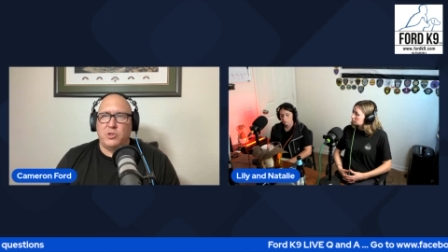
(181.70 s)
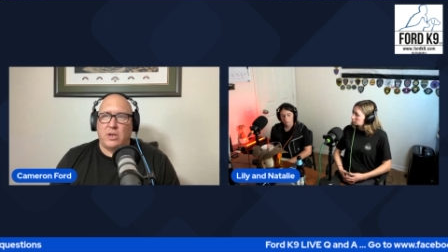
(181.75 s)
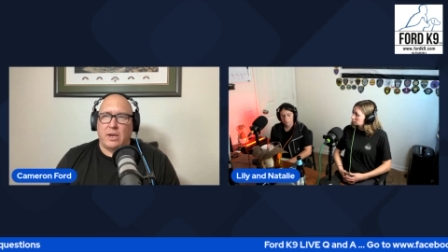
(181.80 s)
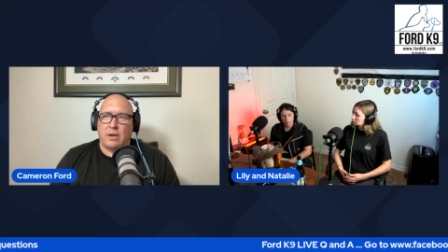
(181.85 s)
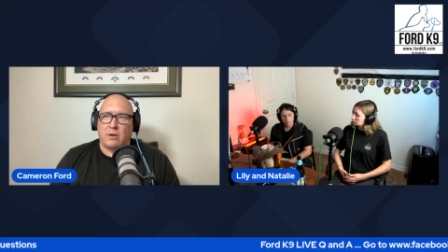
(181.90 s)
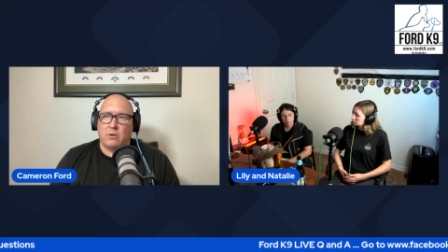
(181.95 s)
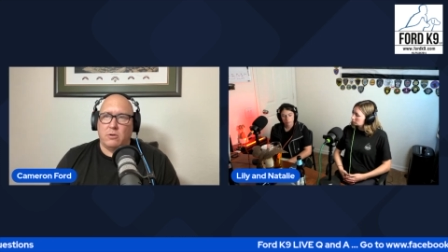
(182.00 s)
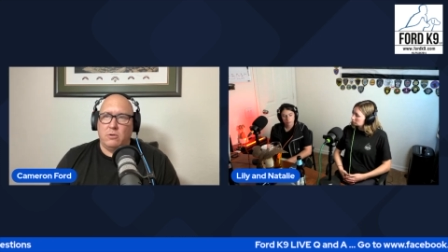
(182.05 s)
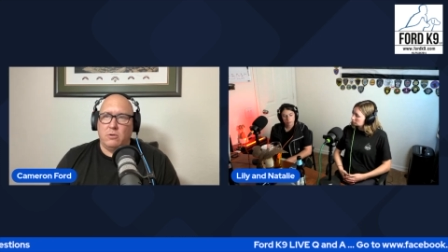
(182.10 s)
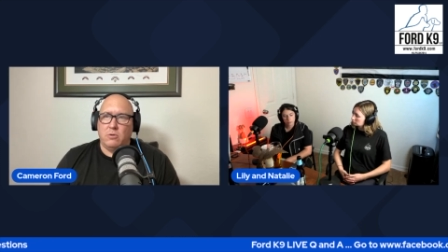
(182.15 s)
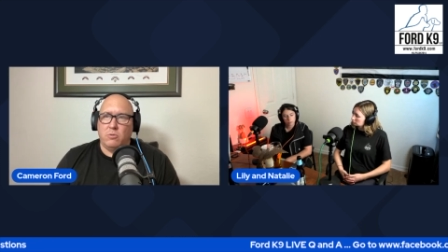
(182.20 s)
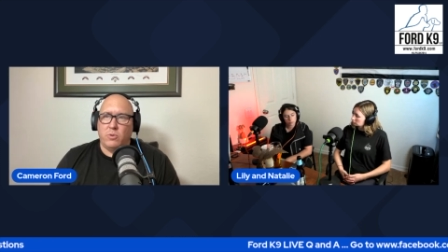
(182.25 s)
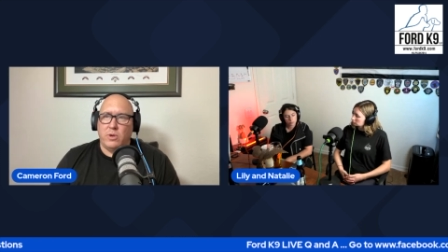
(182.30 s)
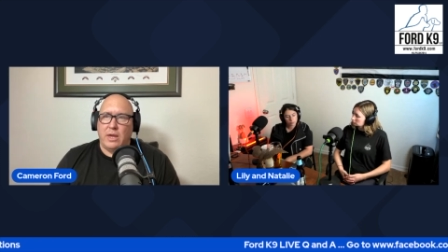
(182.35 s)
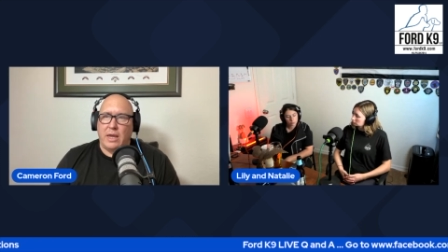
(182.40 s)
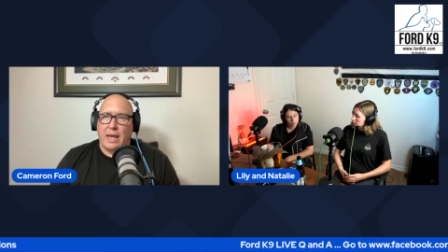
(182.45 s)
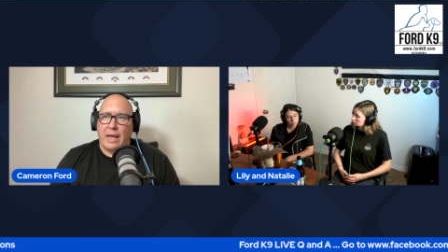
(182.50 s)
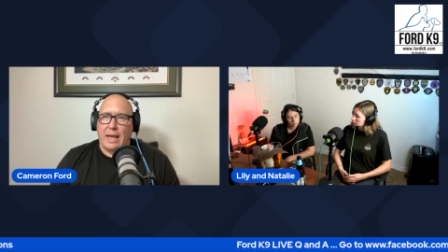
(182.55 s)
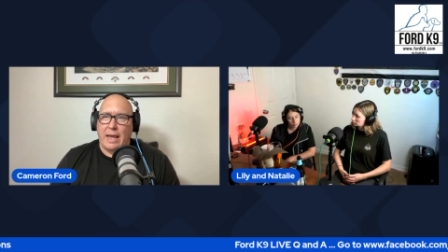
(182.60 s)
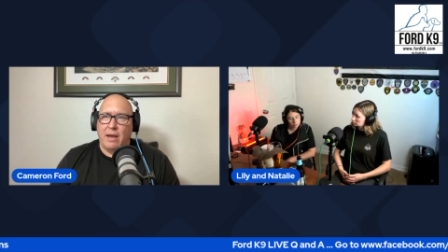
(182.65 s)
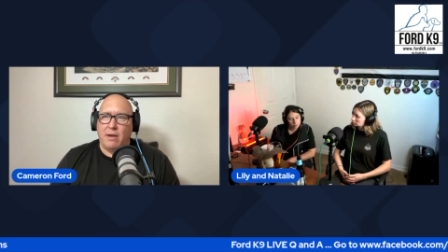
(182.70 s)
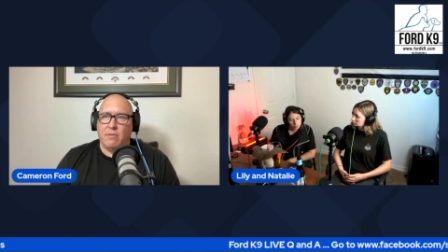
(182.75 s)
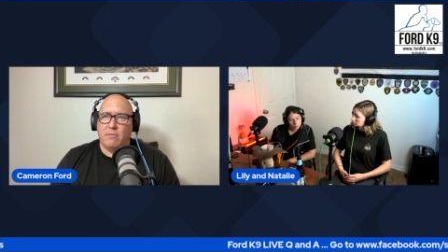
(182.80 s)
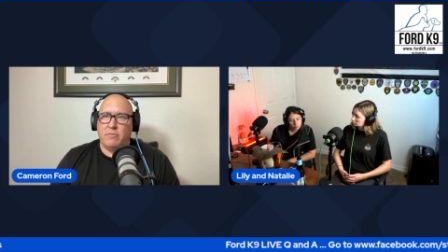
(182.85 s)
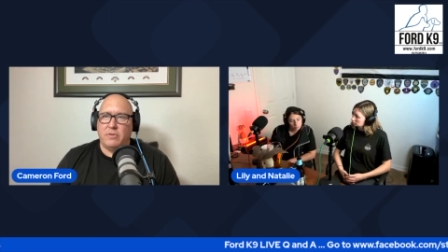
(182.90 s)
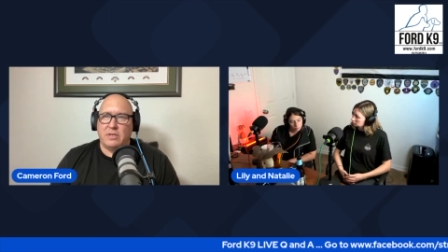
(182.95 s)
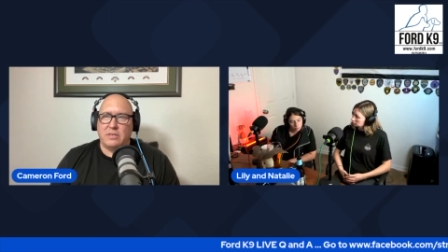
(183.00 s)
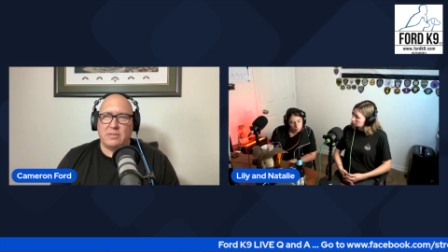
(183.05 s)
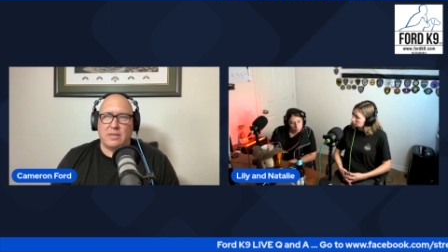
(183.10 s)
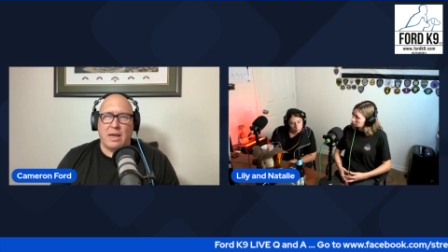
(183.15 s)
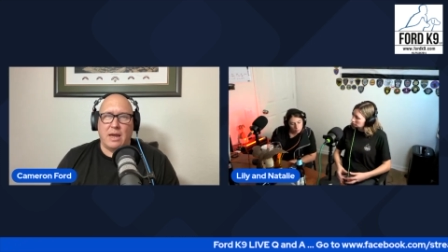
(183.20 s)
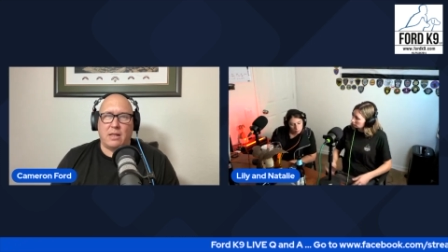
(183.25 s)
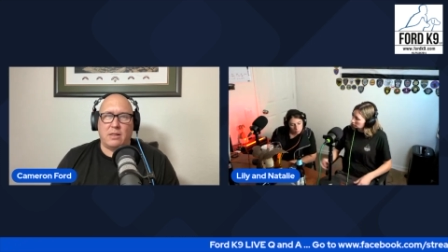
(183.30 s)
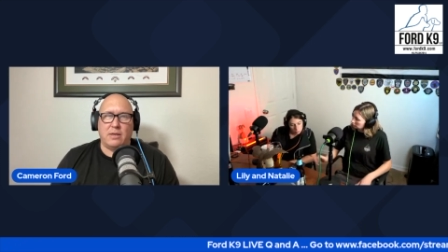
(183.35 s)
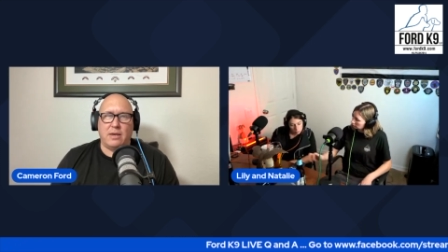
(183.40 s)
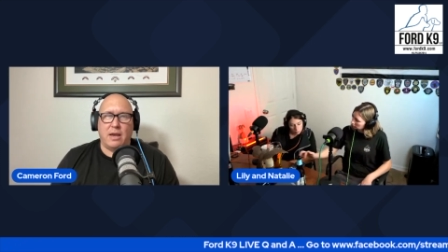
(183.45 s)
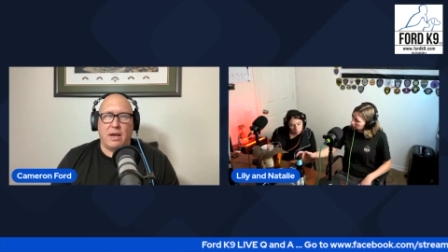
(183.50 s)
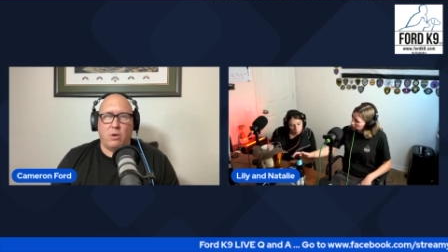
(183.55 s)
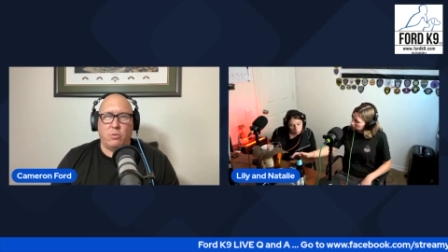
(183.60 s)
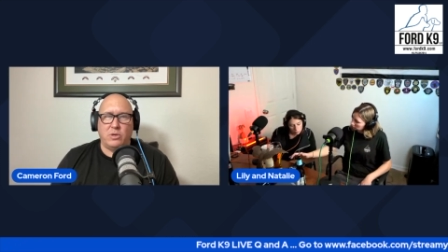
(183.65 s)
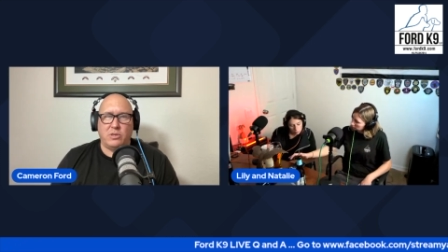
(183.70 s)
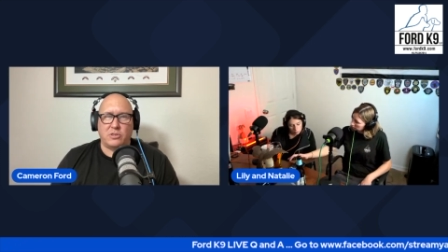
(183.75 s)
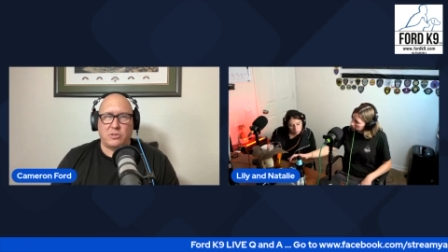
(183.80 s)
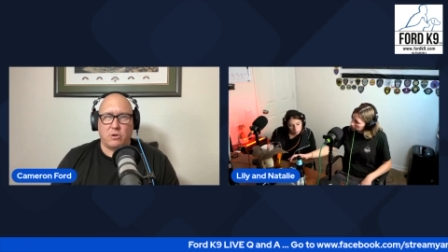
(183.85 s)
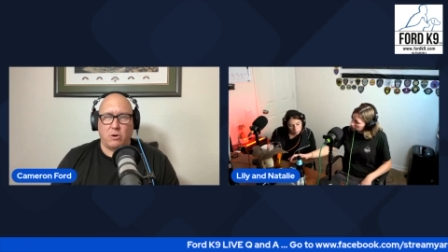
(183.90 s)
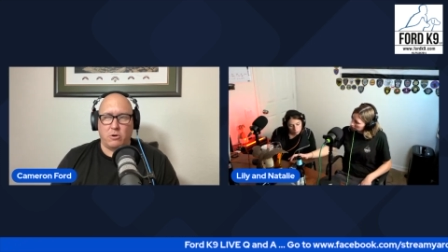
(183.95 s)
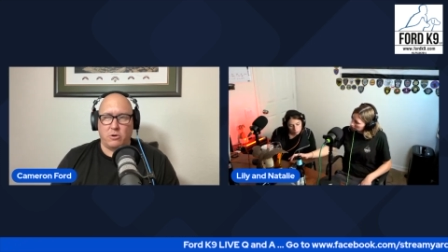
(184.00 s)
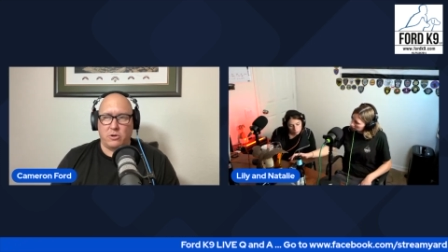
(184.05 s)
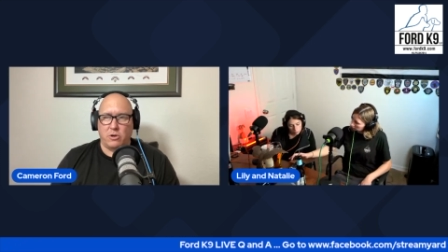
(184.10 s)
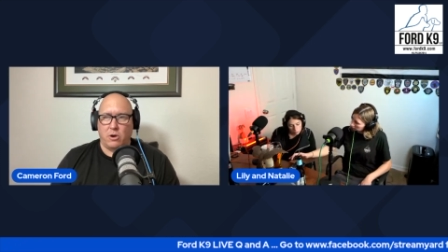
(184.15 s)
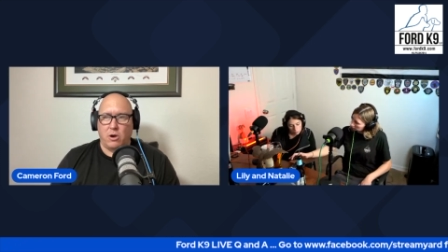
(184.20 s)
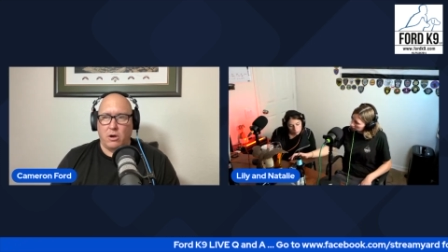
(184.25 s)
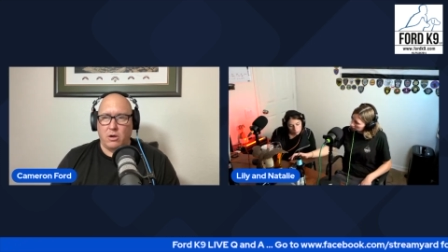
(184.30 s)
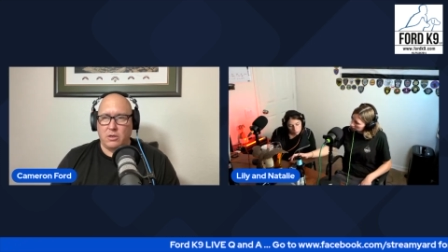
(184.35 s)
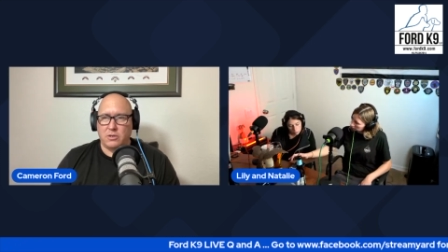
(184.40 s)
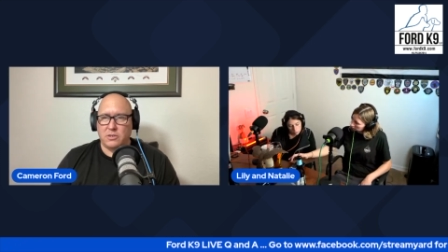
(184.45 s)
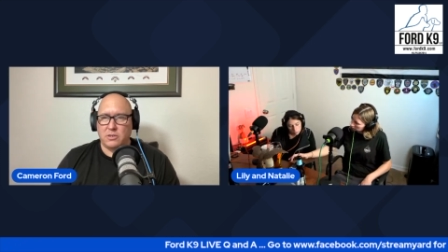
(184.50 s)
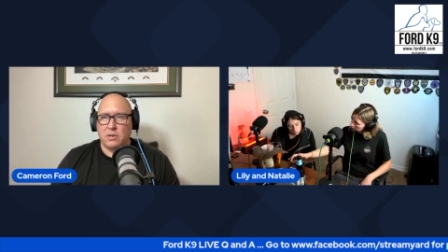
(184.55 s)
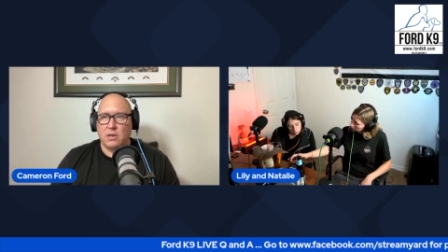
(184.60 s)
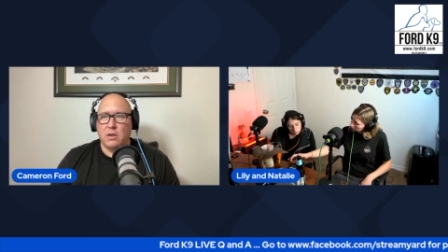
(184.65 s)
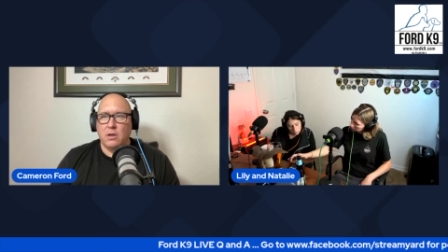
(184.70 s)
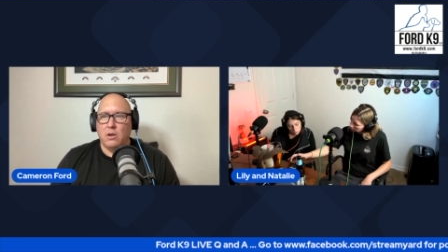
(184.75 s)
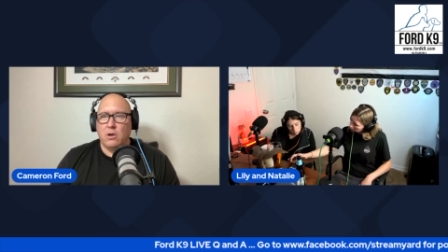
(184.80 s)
channel, we have exactly how we start dogs.